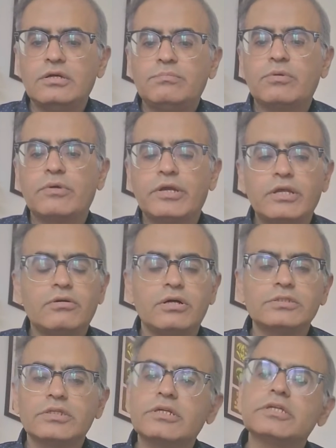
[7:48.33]
providing
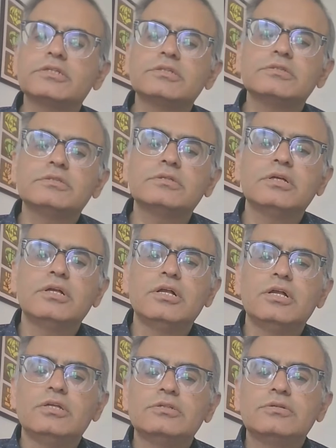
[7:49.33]
consultations.
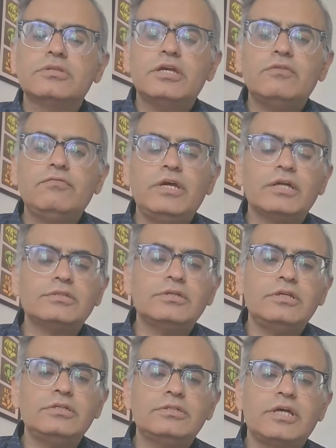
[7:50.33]
So then we
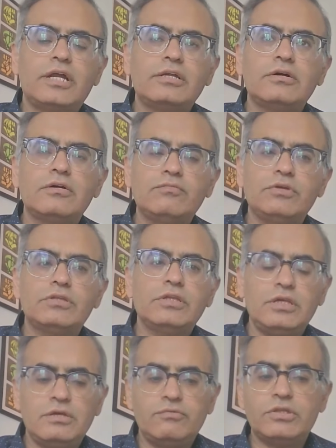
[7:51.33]
actually sat down with
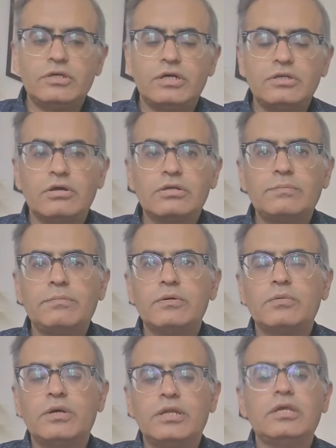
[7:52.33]
Dr.
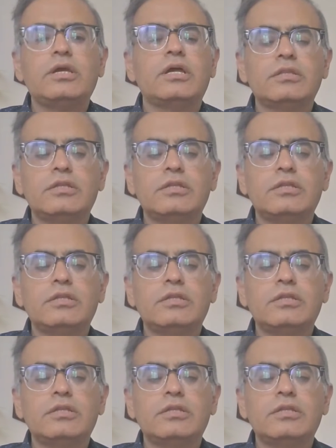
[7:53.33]
Parwani, and